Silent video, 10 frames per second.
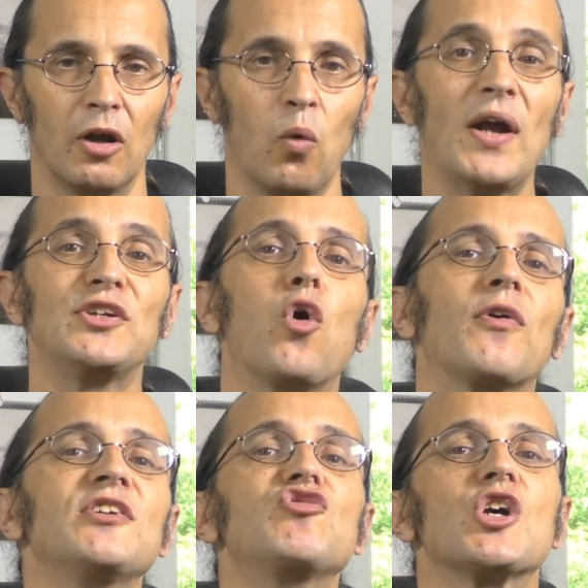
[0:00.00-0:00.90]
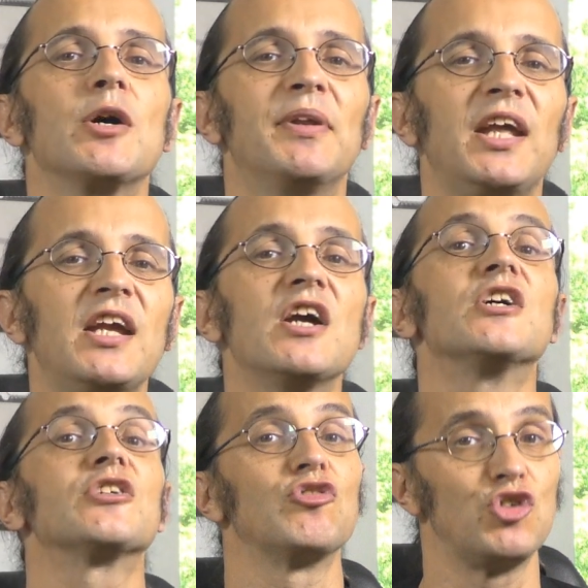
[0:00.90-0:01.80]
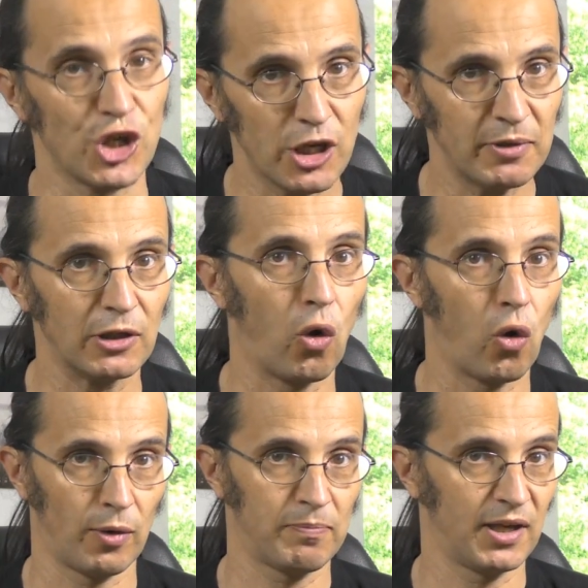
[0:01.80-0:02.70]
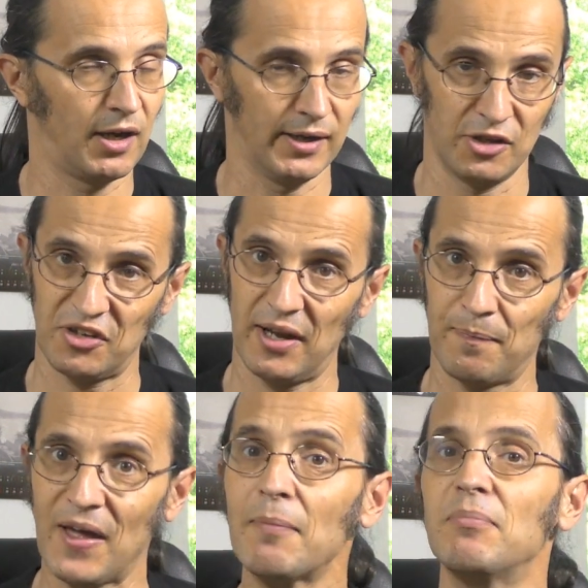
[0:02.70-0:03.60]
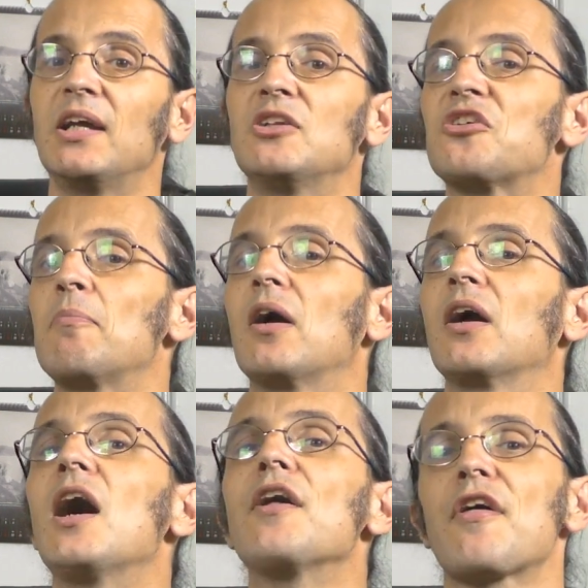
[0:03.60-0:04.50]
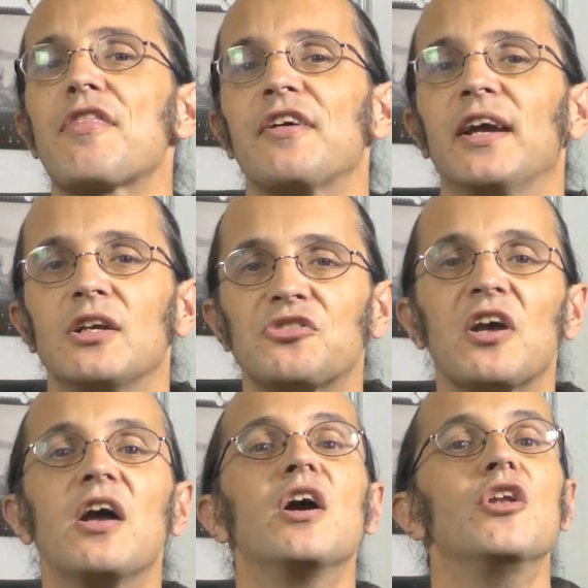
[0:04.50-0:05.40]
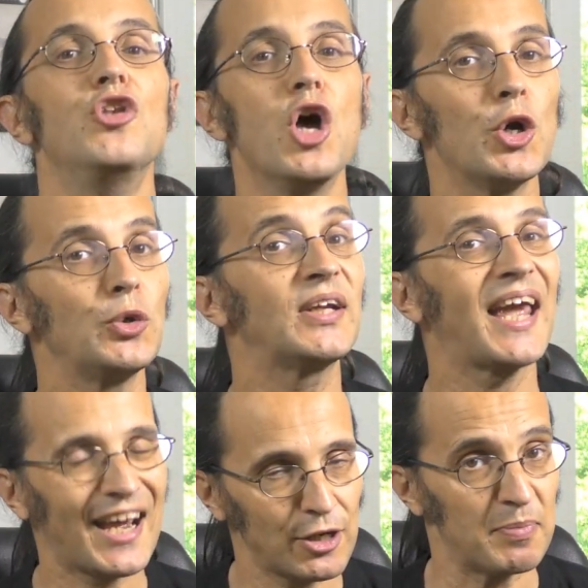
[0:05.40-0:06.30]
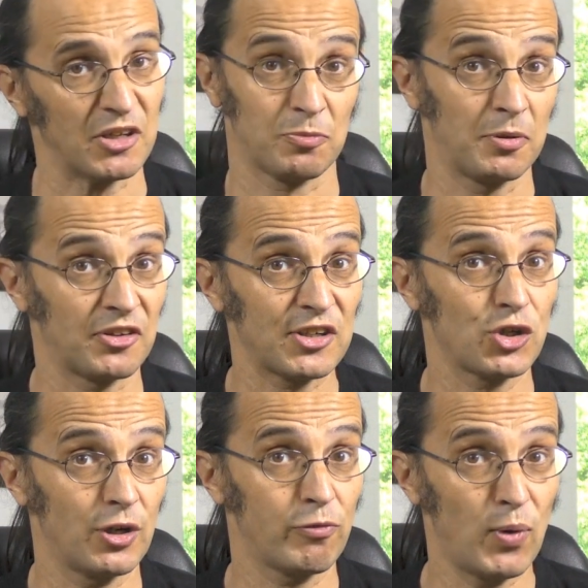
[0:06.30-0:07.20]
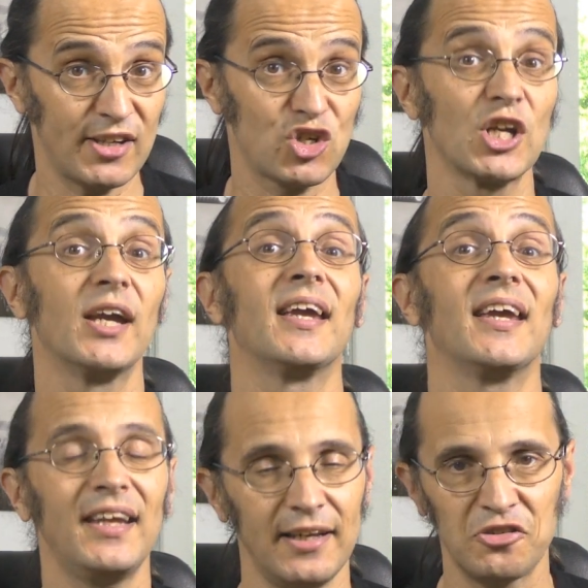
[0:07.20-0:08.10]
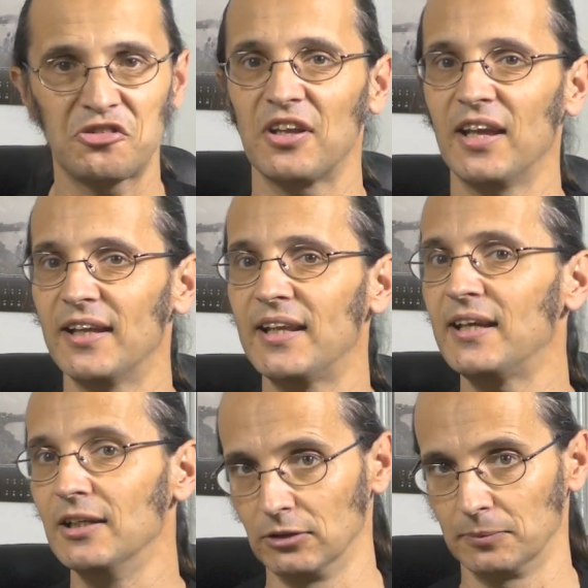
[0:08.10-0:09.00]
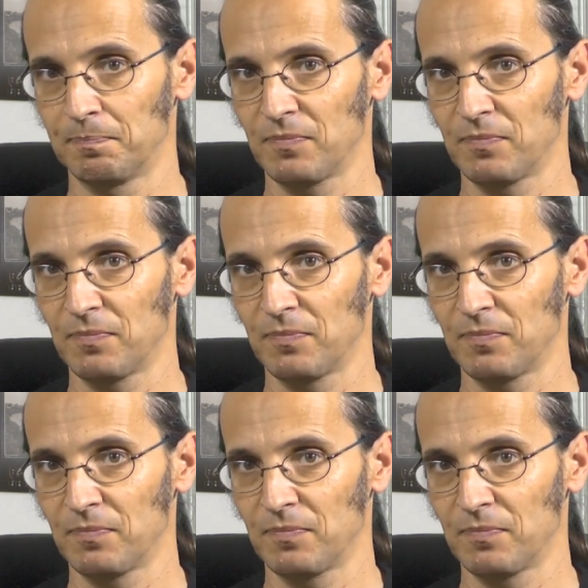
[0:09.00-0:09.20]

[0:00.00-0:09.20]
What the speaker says: When you're in Germany, German law applies, and that means, among other things, no cannabis, possession of which is illegal.